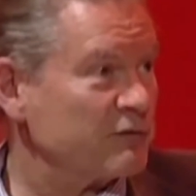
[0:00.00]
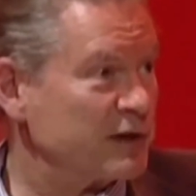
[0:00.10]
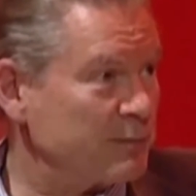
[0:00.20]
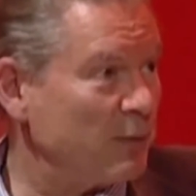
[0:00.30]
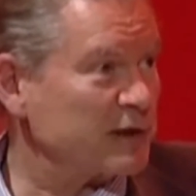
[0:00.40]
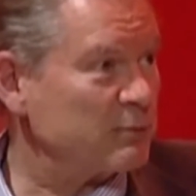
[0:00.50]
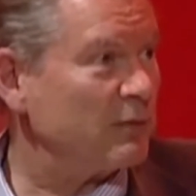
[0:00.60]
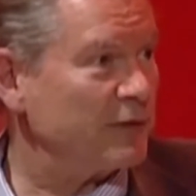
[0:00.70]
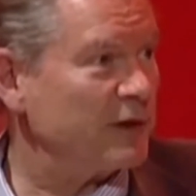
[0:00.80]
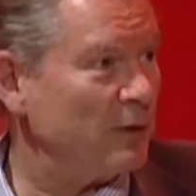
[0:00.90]
responsible
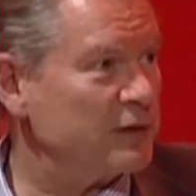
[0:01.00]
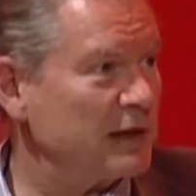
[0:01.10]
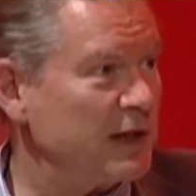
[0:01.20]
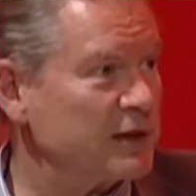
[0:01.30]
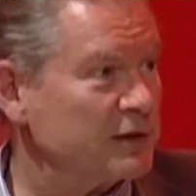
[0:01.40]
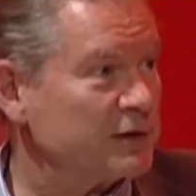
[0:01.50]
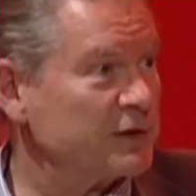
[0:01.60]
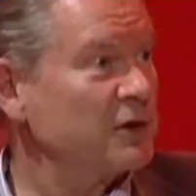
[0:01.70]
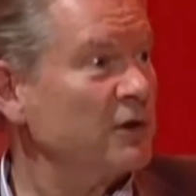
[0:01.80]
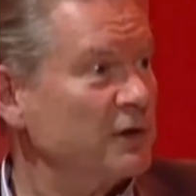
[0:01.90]
for the mutilations,
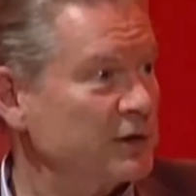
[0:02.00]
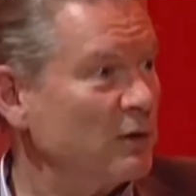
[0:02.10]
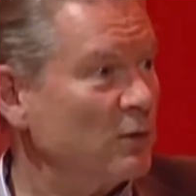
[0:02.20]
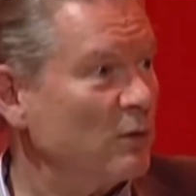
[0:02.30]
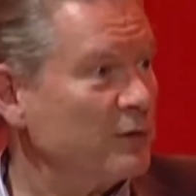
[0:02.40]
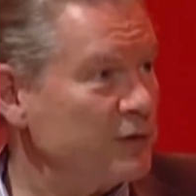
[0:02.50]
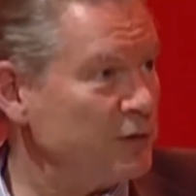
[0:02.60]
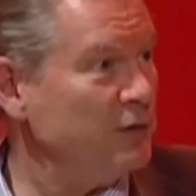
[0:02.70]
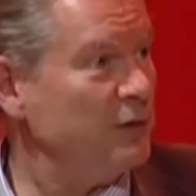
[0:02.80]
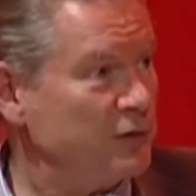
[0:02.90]
the, the so-called
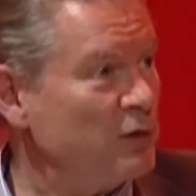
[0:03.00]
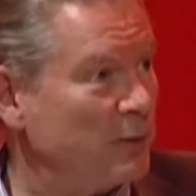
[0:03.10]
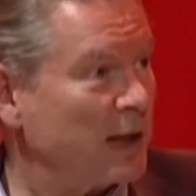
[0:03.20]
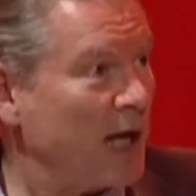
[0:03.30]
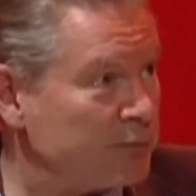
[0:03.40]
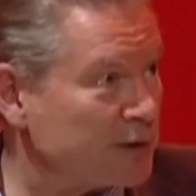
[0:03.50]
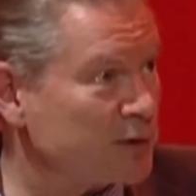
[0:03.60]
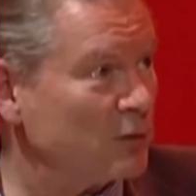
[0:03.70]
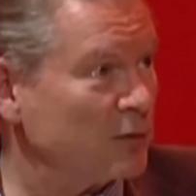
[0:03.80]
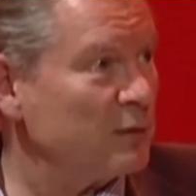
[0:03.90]

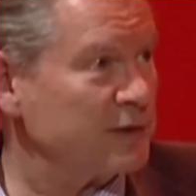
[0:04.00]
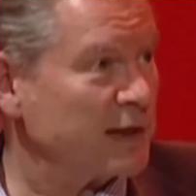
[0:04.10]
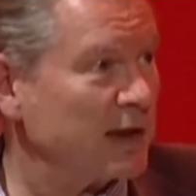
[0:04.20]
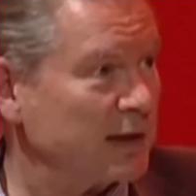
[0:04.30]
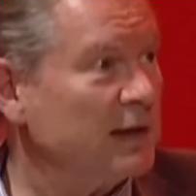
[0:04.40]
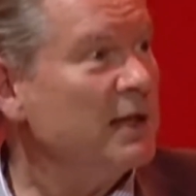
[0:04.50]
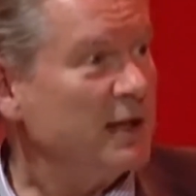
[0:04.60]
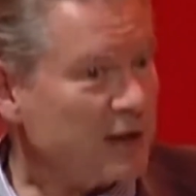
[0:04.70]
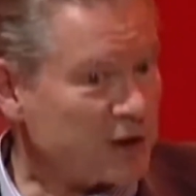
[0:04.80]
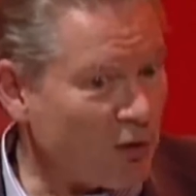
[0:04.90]
chupacabras or goatsucker,
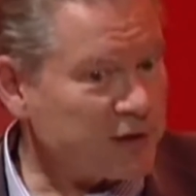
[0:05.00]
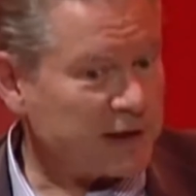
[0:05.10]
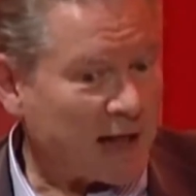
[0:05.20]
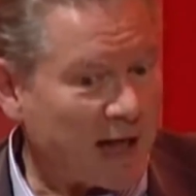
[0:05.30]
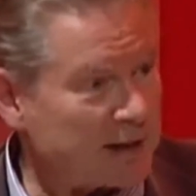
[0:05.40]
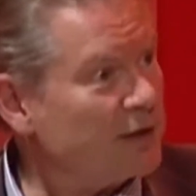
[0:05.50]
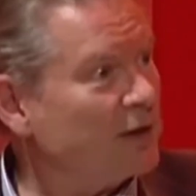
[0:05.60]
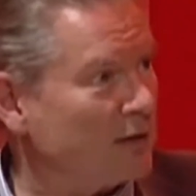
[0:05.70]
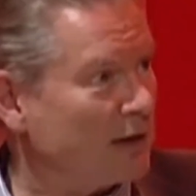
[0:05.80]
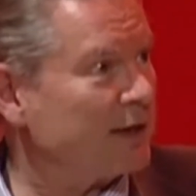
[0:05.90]
shot it at, you
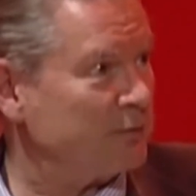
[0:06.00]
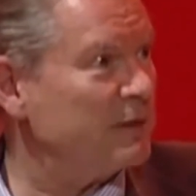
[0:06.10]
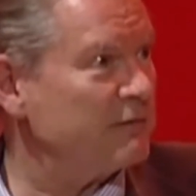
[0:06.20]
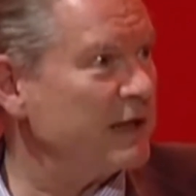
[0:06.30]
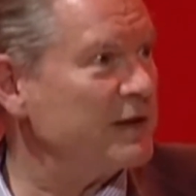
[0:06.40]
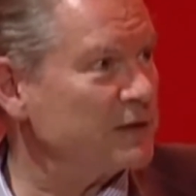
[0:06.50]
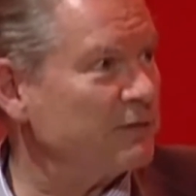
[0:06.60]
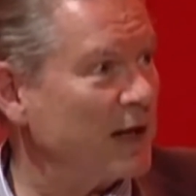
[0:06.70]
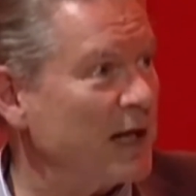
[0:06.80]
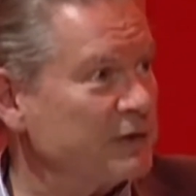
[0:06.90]
know, like from a range of
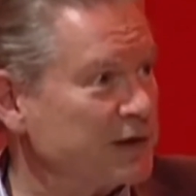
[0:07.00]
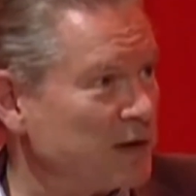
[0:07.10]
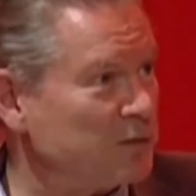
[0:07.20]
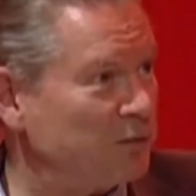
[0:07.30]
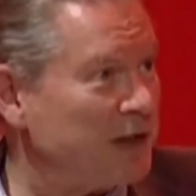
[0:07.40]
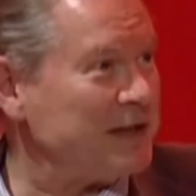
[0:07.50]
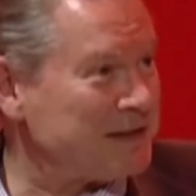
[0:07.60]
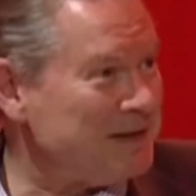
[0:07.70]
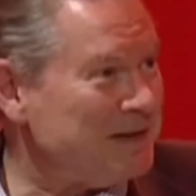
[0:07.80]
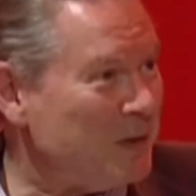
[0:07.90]
five or six feet
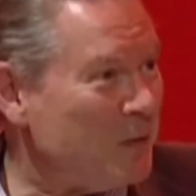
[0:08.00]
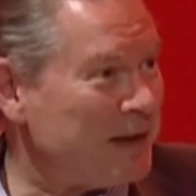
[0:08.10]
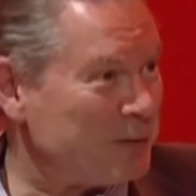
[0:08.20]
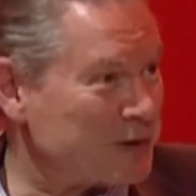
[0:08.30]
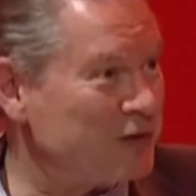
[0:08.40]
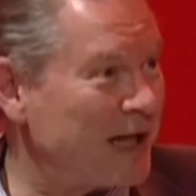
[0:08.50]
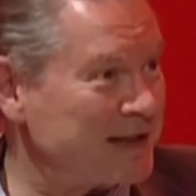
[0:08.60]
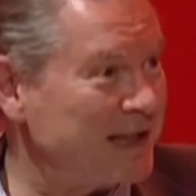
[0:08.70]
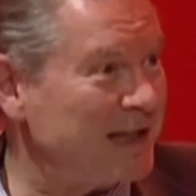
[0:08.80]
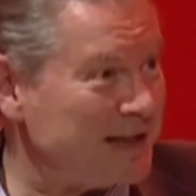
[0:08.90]
when it was trying to
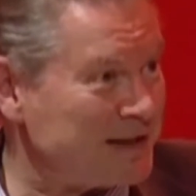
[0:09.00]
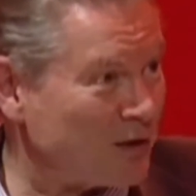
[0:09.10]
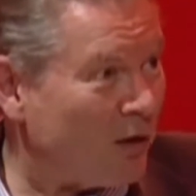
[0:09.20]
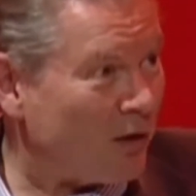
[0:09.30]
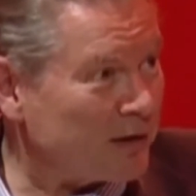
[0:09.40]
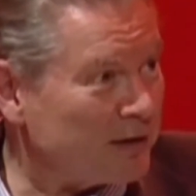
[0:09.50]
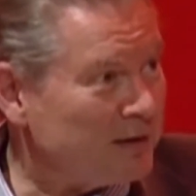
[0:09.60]
kill his dog.